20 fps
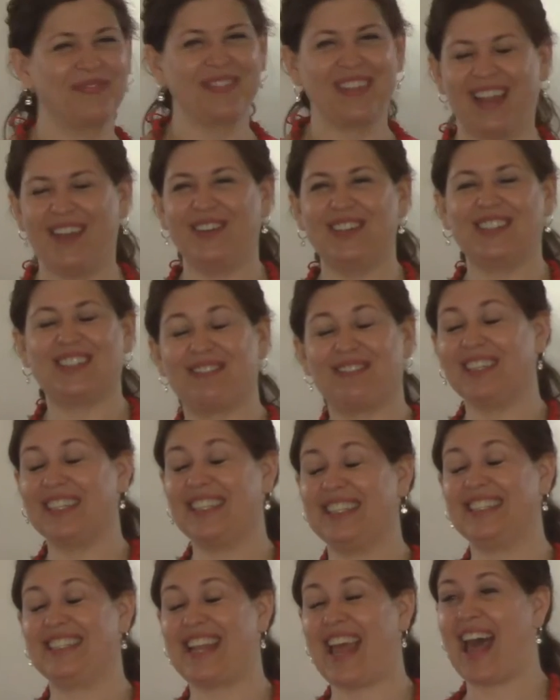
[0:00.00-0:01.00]
It was
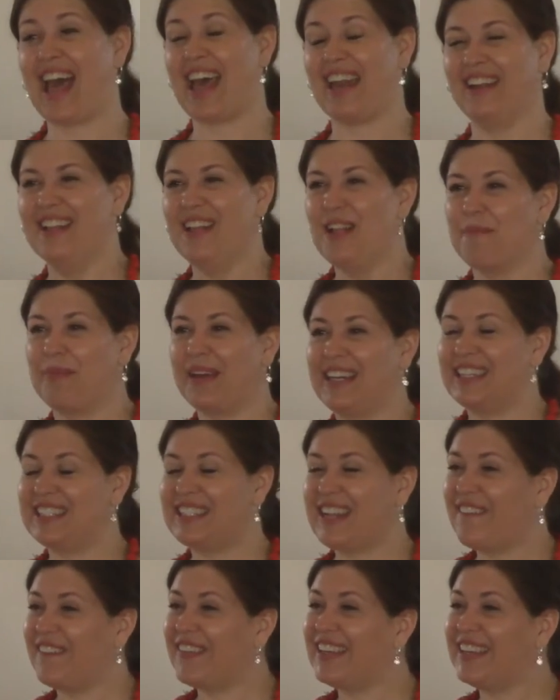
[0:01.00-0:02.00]
really sad. But it
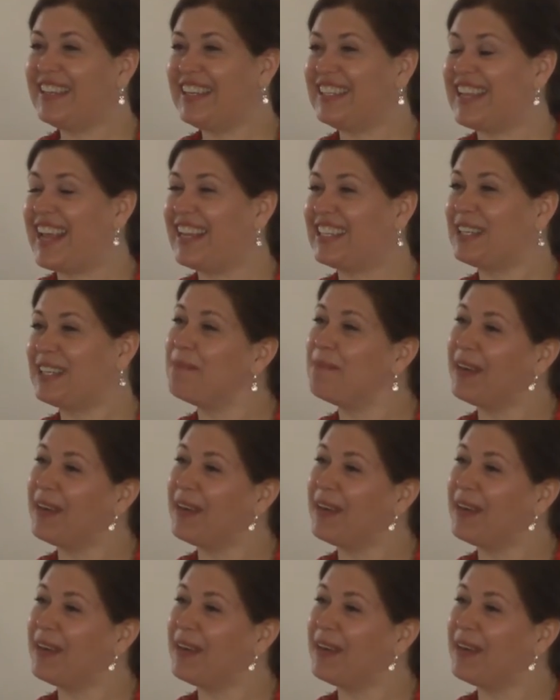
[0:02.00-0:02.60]
definitely takes a